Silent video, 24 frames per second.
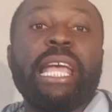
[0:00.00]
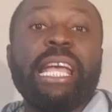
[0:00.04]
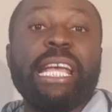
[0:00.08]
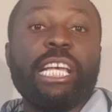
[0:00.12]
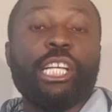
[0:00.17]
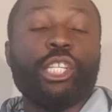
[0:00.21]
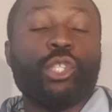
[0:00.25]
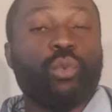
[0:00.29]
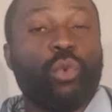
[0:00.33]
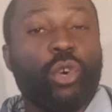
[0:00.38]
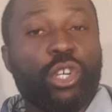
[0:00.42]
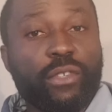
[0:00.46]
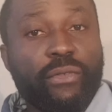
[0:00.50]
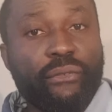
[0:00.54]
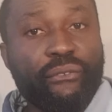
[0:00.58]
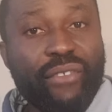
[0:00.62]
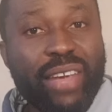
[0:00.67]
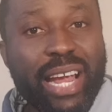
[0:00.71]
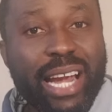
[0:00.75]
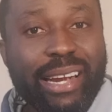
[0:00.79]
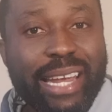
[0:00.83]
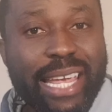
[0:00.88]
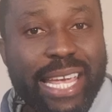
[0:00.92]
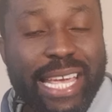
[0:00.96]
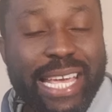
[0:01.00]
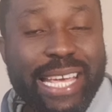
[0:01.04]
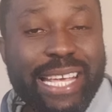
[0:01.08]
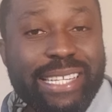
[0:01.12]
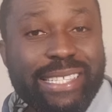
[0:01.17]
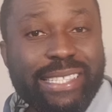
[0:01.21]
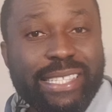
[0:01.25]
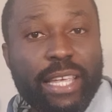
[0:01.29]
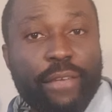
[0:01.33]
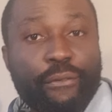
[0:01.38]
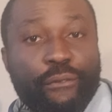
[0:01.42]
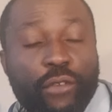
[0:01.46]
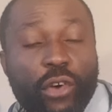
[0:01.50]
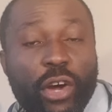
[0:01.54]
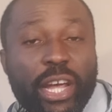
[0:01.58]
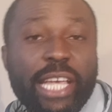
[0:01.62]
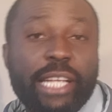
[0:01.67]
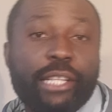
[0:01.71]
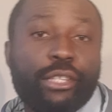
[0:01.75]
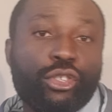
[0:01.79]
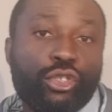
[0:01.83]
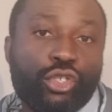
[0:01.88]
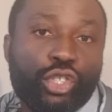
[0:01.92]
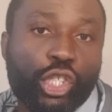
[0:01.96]
it was very easy for
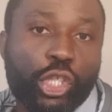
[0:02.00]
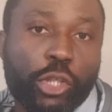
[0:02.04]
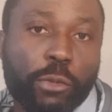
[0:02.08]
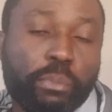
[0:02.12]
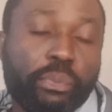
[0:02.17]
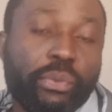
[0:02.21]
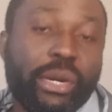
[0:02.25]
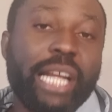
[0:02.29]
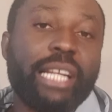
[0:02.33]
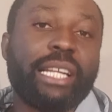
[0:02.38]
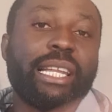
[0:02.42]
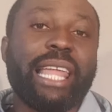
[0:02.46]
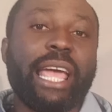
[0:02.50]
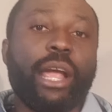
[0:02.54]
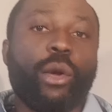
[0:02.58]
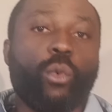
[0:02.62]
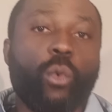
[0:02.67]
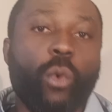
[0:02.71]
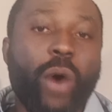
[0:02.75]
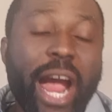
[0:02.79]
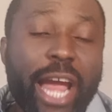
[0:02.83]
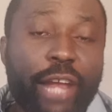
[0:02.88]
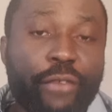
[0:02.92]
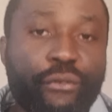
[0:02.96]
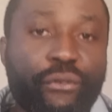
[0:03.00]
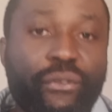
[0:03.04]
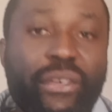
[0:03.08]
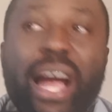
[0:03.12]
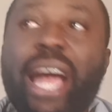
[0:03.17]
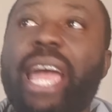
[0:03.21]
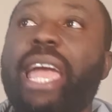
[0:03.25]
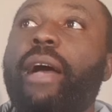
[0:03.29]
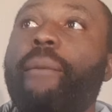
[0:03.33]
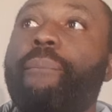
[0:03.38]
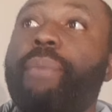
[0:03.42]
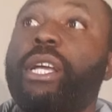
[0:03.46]
it to spread like wildfire